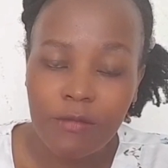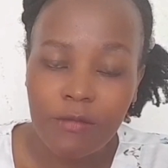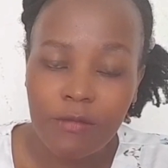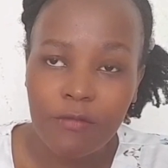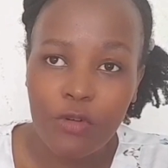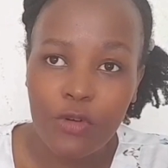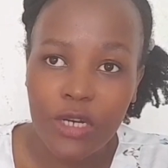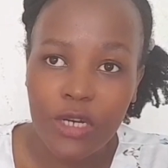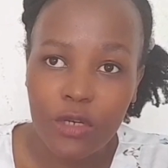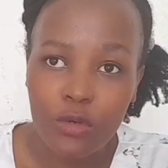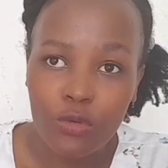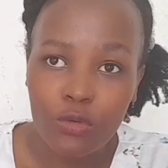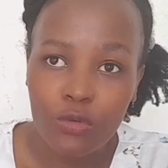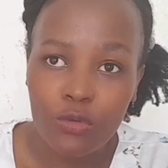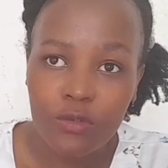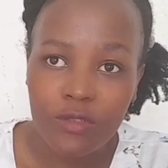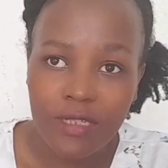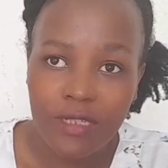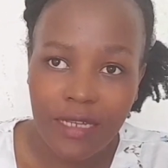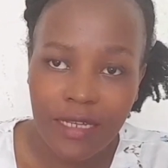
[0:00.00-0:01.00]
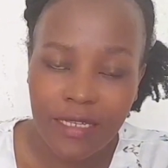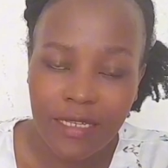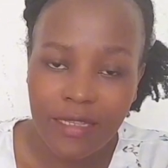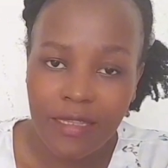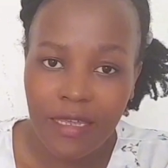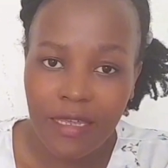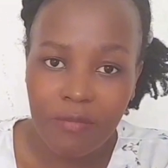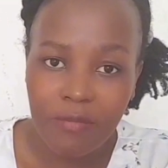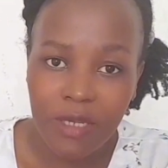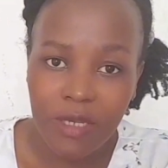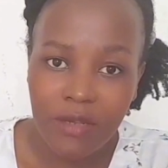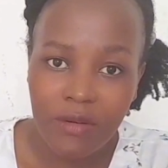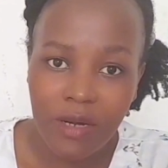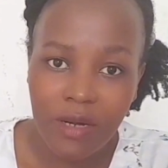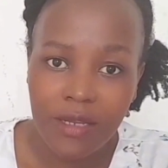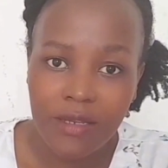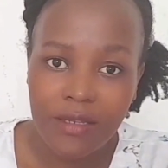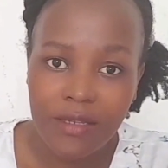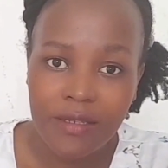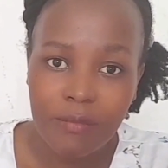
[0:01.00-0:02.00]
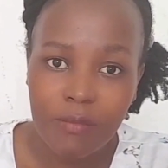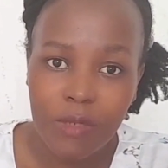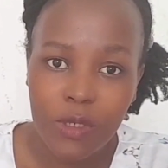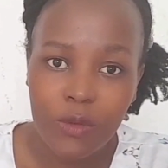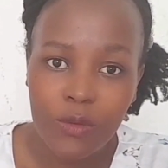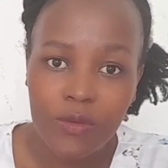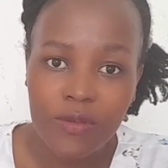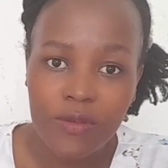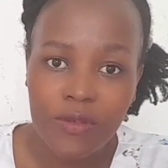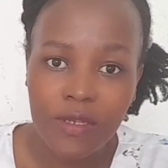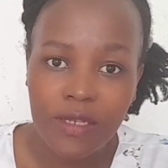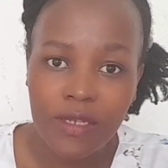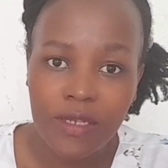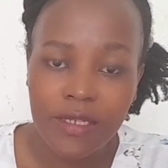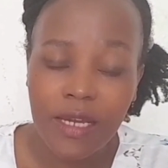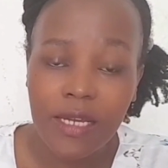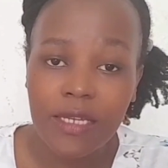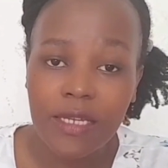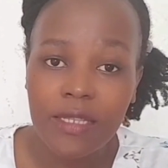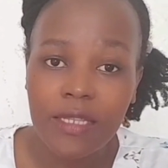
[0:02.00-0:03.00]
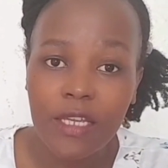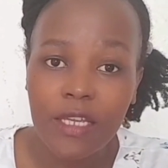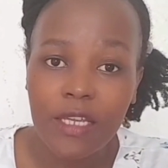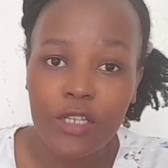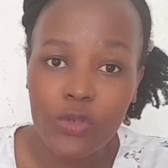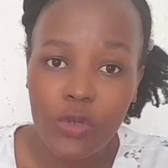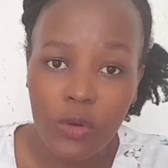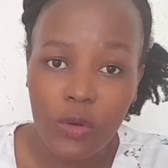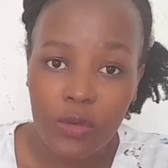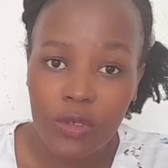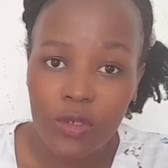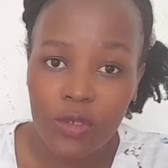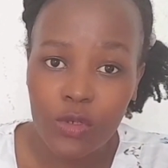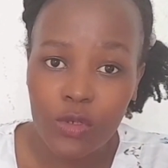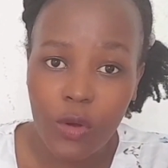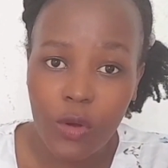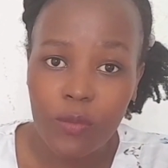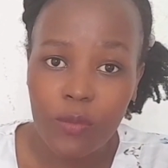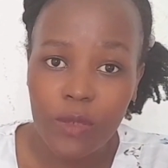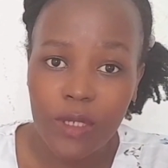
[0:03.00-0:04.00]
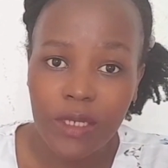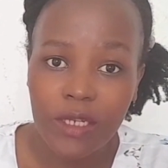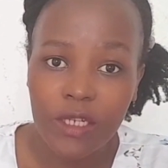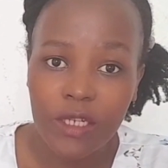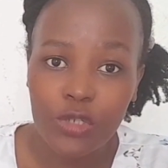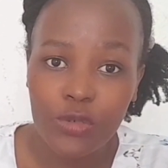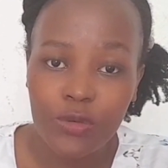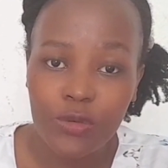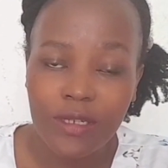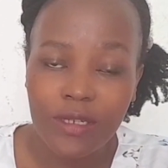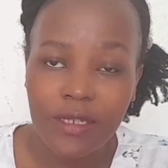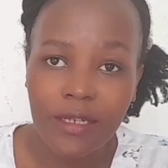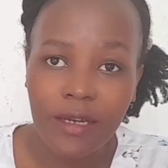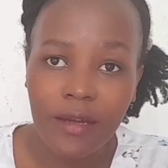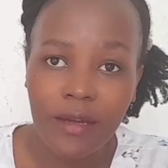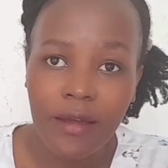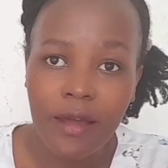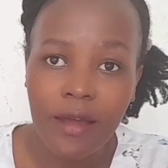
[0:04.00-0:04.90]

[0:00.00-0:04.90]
foreign rules, like the immigrants, because in Turkey they stopped issuing